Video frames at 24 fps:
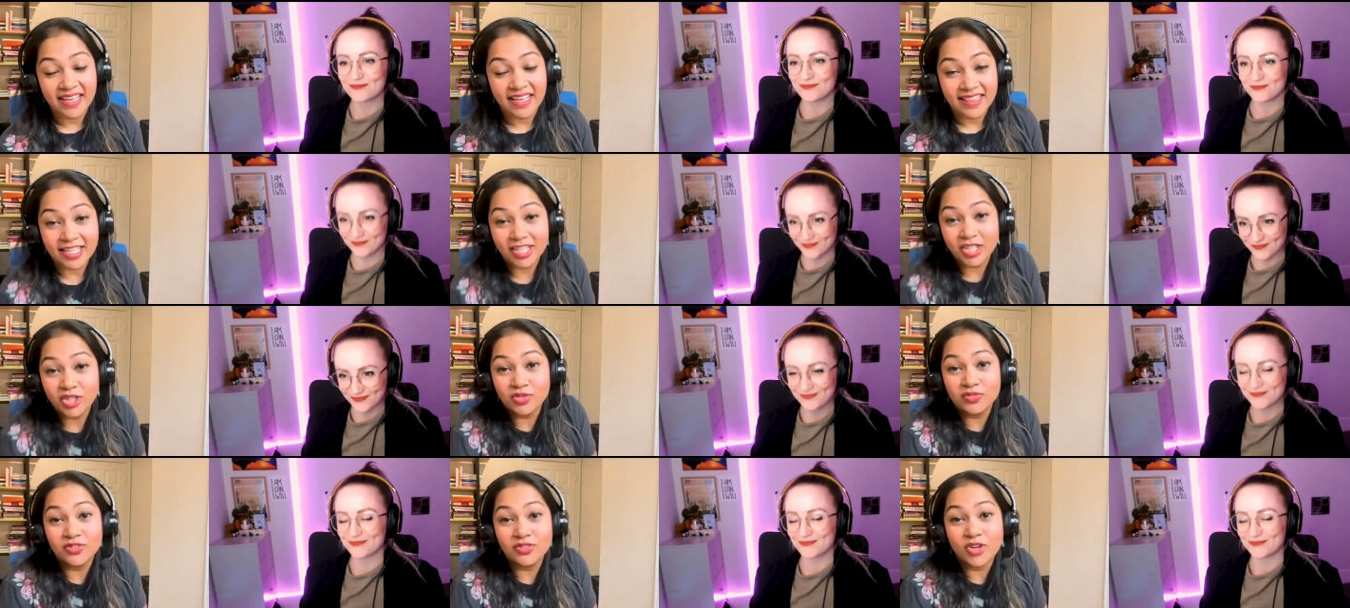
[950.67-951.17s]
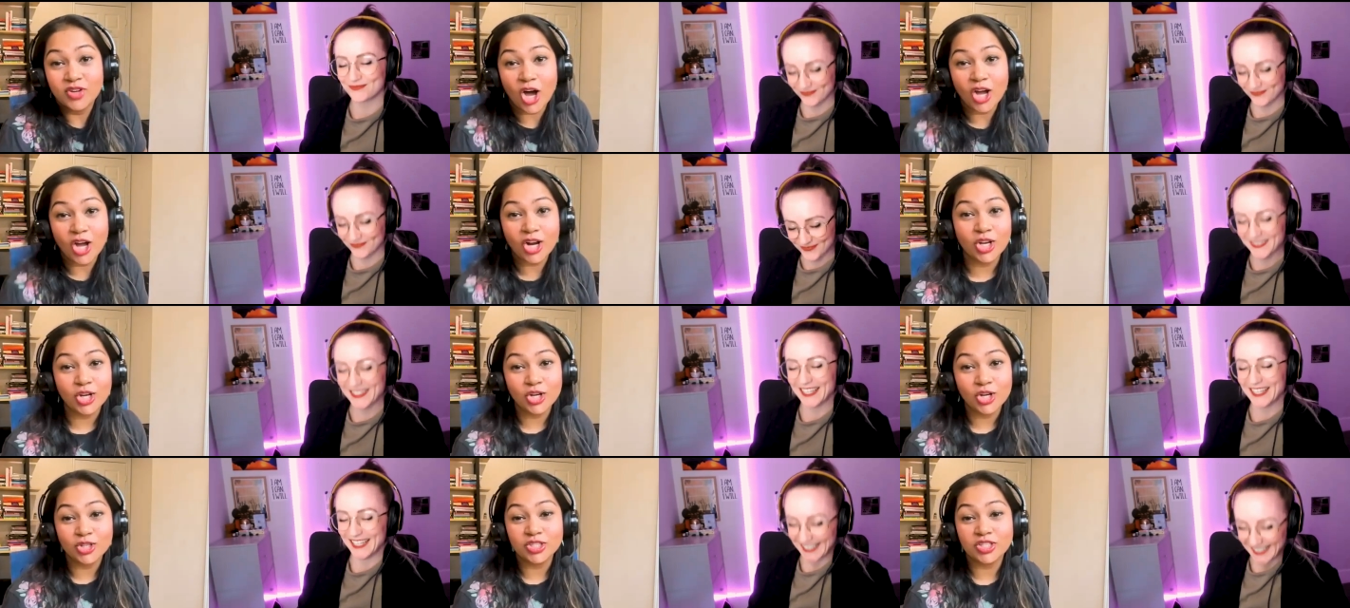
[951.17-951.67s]
Speaker 1: that you've got
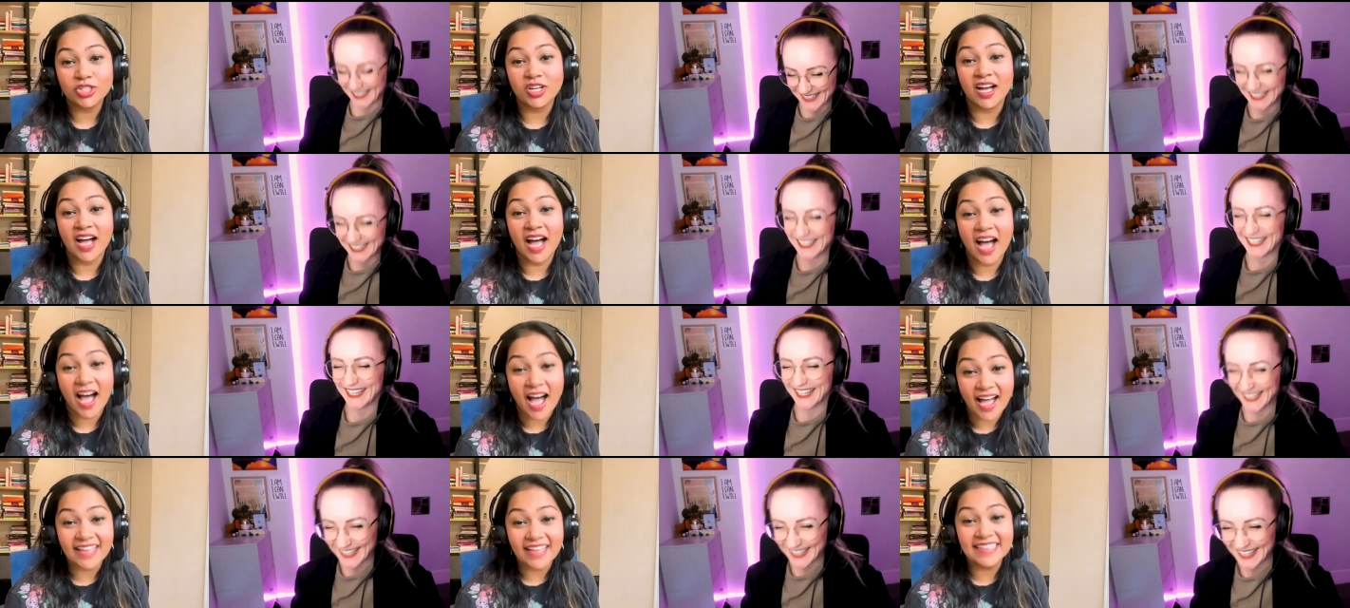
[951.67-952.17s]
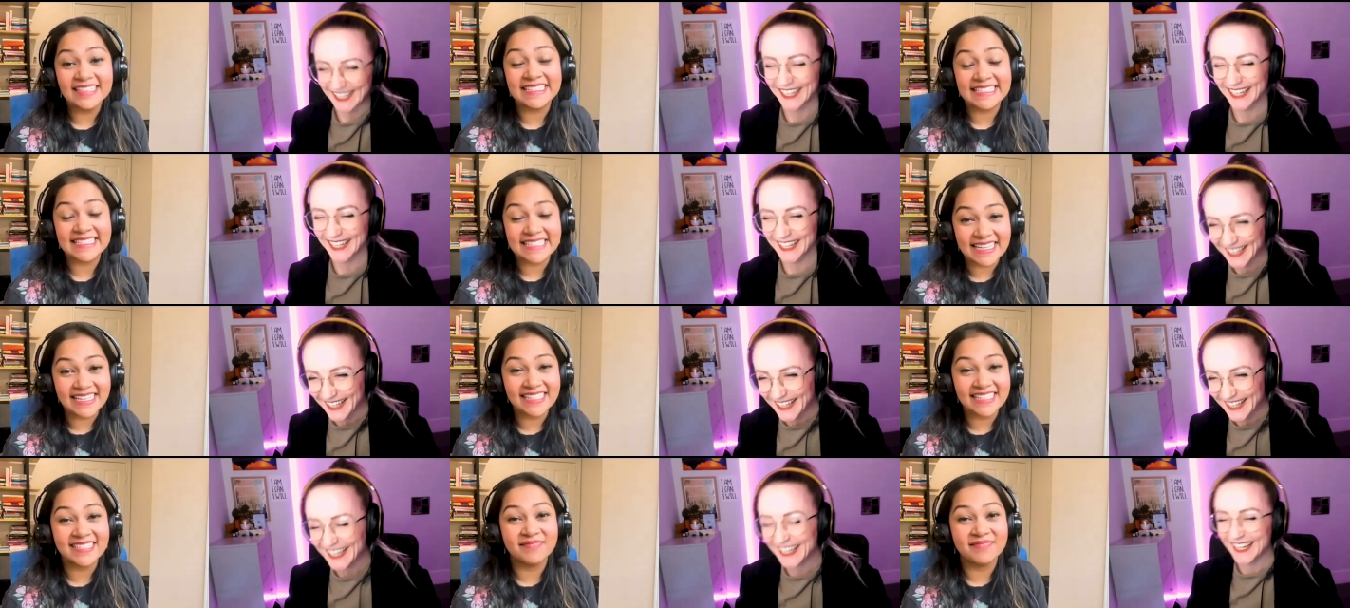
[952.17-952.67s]
to go to a high
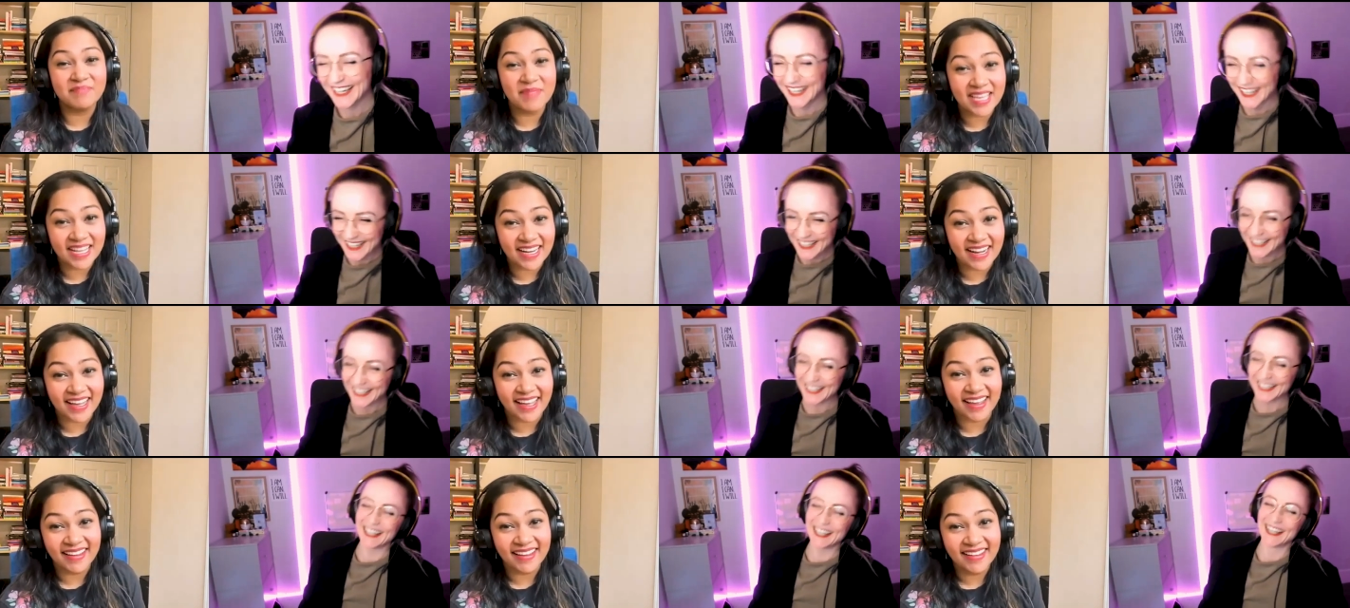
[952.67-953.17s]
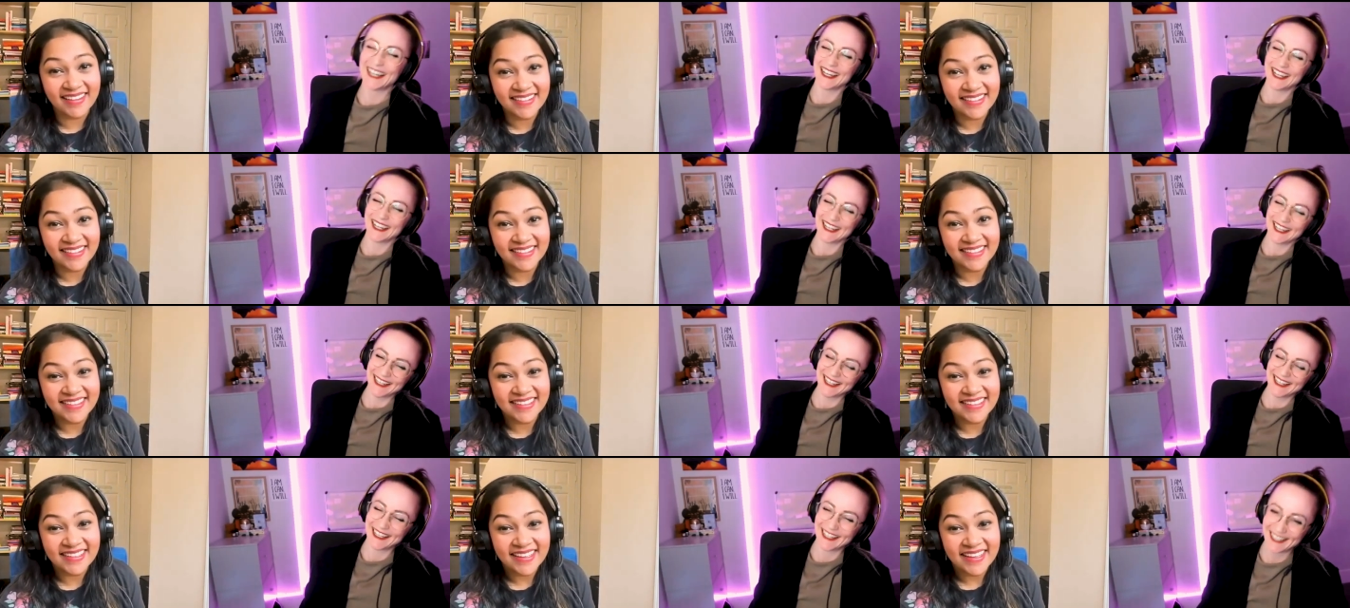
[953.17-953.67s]
stakes meeting
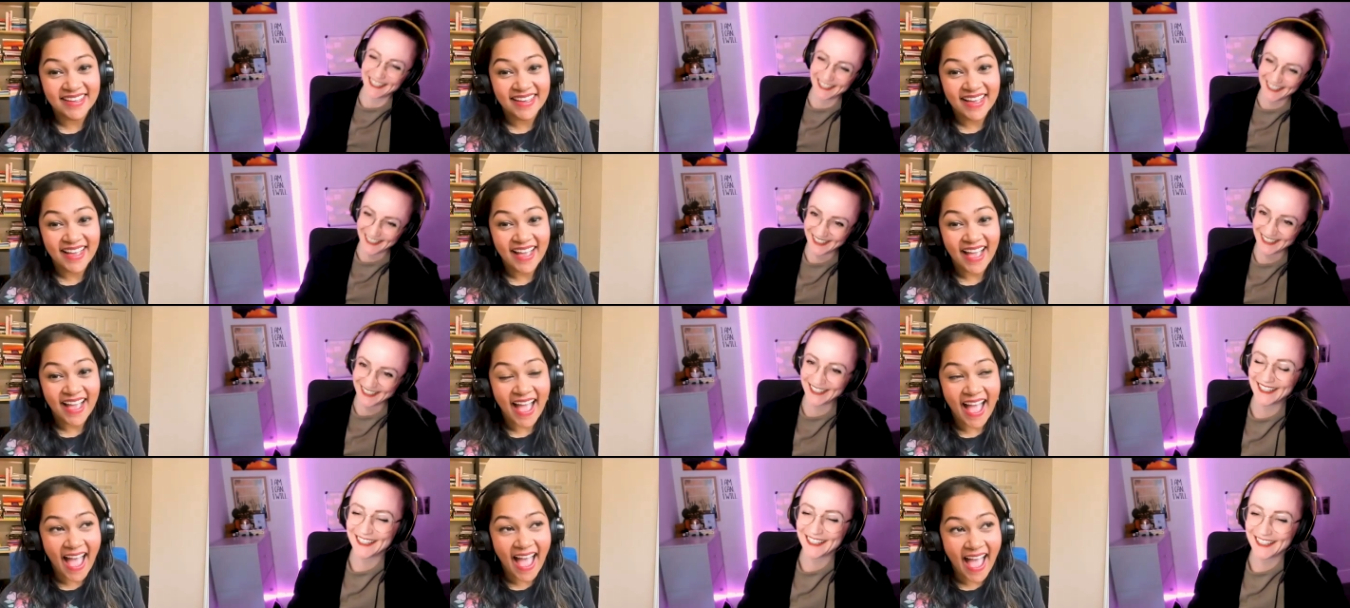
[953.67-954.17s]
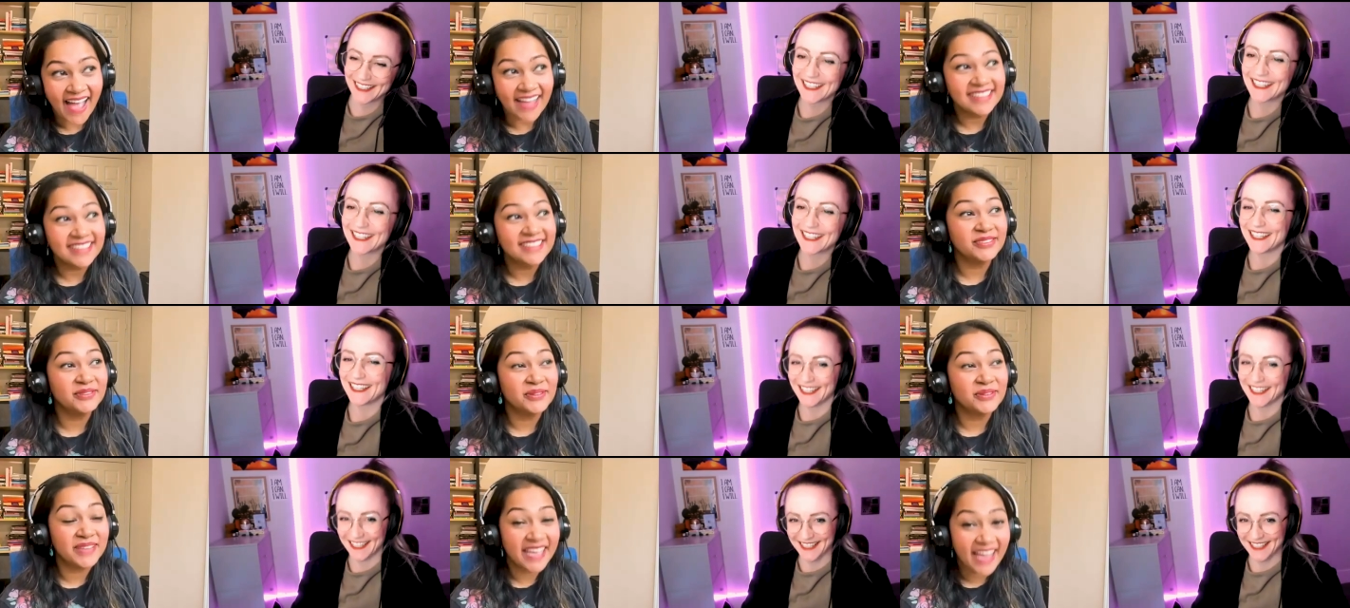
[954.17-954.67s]
and
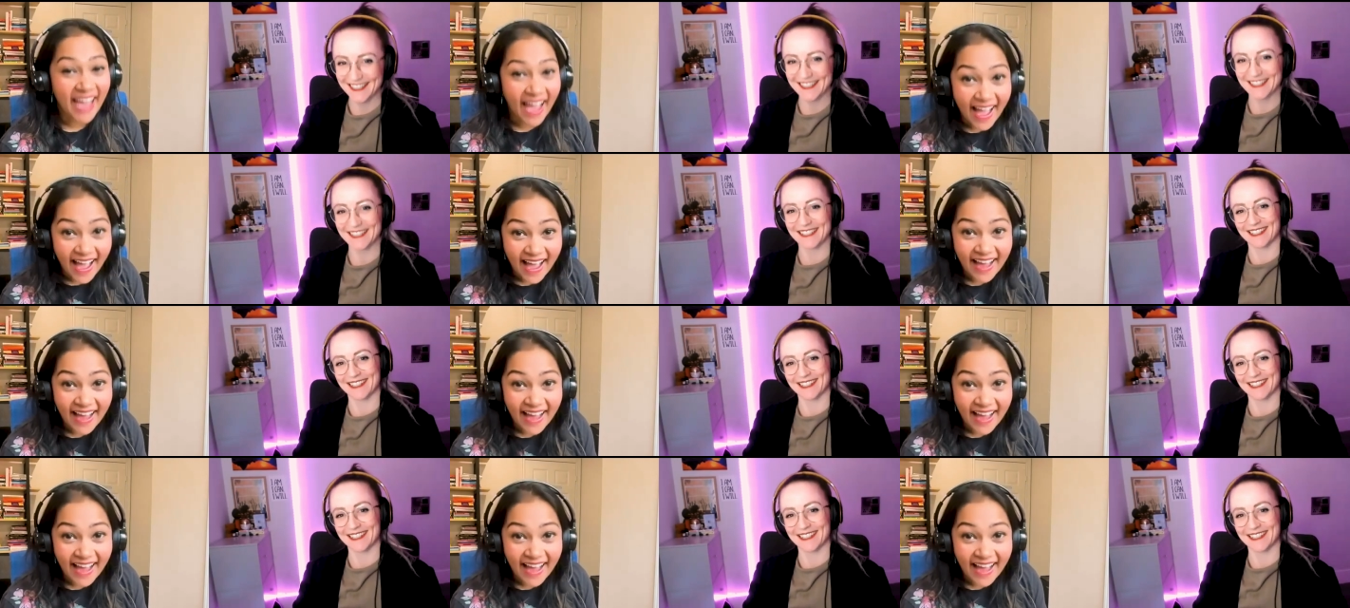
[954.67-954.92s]
you yes.